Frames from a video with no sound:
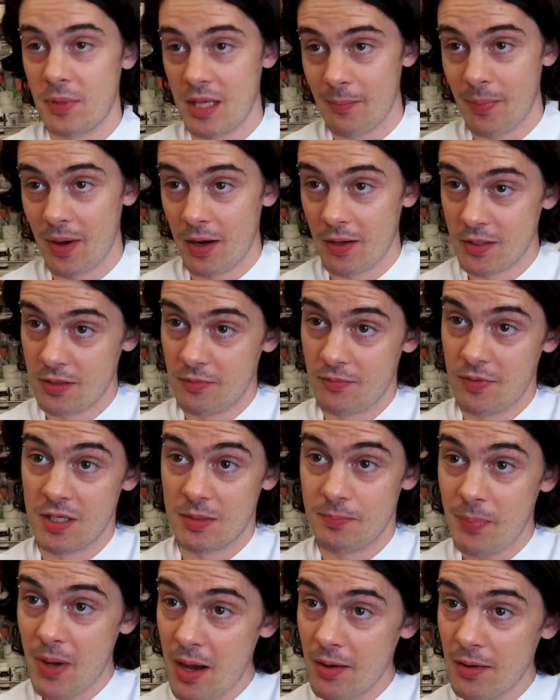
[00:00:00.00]
the abundance of
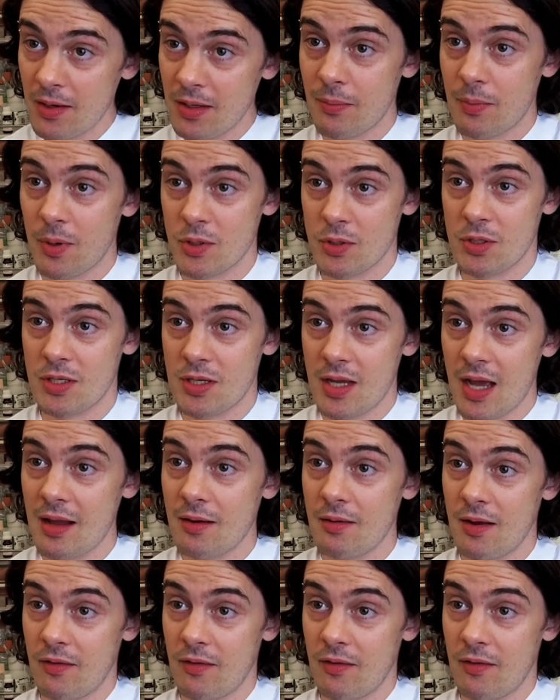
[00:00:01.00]
this bug in a person's gut